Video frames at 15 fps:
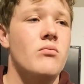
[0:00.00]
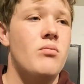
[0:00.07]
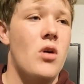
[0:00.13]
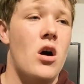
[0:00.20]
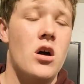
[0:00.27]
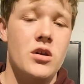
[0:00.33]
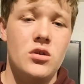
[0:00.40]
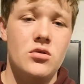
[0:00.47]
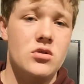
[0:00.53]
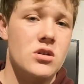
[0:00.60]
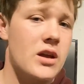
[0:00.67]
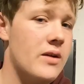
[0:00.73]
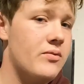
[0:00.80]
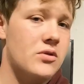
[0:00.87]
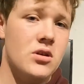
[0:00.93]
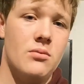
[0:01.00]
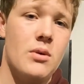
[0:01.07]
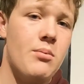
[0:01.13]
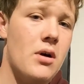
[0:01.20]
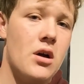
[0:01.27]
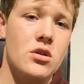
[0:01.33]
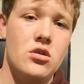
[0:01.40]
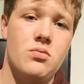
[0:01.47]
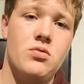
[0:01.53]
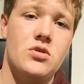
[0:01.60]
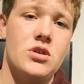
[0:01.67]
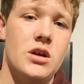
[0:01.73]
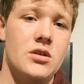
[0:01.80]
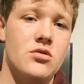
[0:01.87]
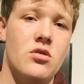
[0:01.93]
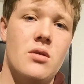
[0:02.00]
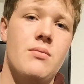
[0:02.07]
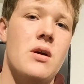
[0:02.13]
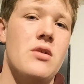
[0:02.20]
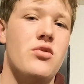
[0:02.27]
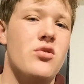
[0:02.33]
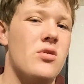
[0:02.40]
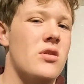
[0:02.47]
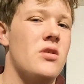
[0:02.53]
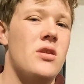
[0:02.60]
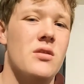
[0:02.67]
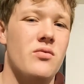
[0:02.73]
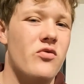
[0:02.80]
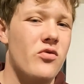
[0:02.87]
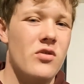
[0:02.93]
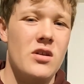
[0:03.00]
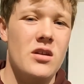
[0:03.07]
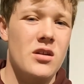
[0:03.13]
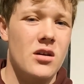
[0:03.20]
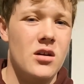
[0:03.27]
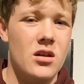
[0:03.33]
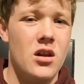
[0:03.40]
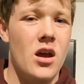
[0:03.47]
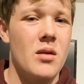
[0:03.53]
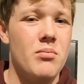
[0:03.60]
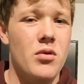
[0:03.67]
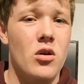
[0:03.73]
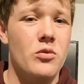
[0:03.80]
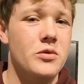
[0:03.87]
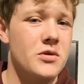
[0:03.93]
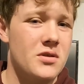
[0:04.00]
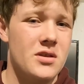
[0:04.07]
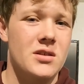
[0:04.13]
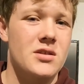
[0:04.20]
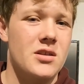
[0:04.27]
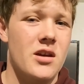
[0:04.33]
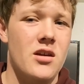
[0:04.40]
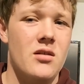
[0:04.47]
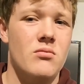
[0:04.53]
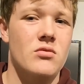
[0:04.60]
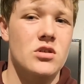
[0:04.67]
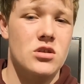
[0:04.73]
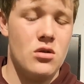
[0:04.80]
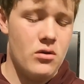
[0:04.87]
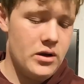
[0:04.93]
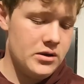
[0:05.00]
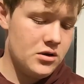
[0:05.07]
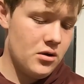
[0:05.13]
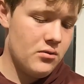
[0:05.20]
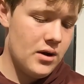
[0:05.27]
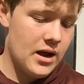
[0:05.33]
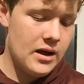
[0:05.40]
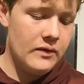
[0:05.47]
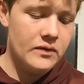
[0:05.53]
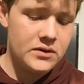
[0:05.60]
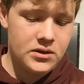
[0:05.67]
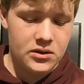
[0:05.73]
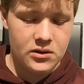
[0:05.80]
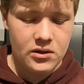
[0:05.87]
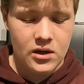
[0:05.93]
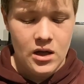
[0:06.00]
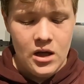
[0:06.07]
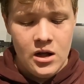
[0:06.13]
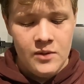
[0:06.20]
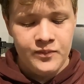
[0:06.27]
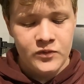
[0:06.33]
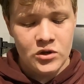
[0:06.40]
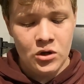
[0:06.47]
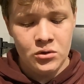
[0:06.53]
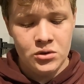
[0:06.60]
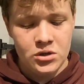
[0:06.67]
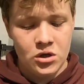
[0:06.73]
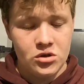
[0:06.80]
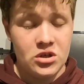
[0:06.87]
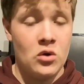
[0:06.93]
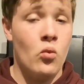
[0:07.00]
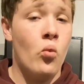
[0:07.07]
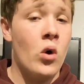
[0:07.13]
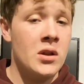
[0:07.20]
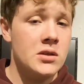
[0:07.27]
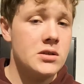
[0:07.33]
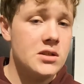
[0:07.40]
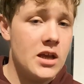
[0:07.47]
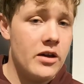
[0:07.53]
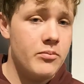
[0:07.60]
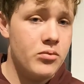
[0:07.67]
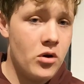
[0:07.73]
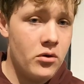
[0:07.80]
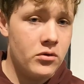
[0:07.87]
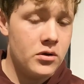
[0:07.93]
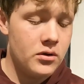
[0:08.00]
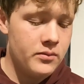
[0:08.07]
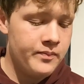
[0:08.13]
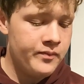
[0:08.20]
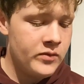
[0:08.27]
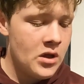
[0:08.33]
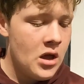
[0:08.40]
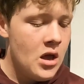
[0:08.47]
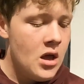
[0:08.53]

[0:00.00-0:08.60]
But I usually, every time I buy a new projector, I buy three light bulbs of the same, so I don't have to go searching once they are broken.